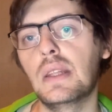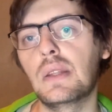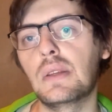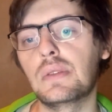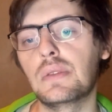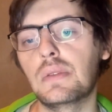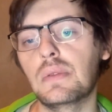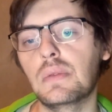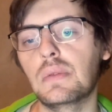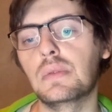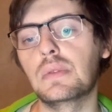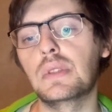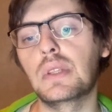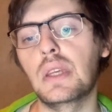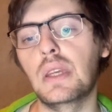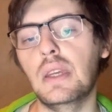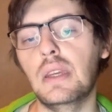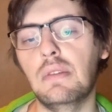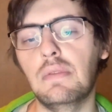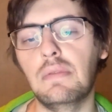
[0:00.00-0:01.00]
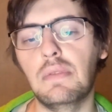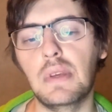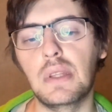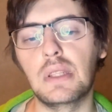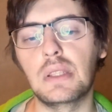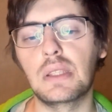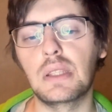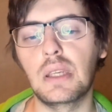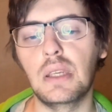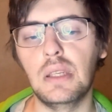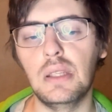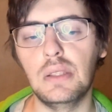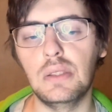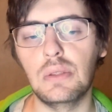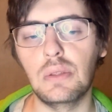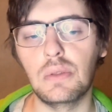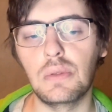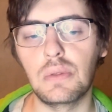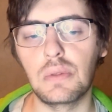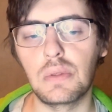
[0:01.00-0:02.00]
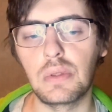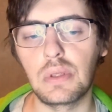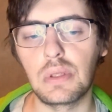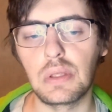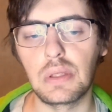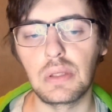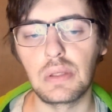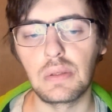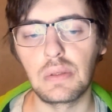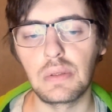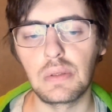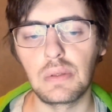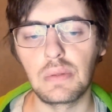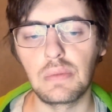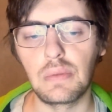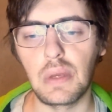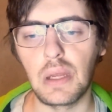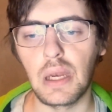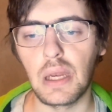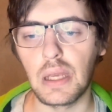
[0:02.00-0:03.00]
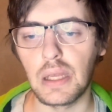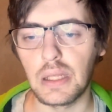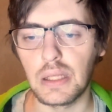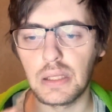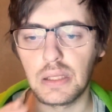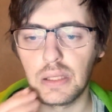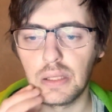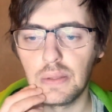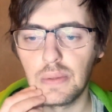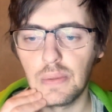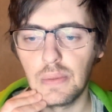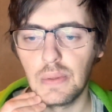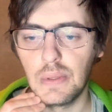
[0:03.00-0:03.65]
to see if it ends or when it ends.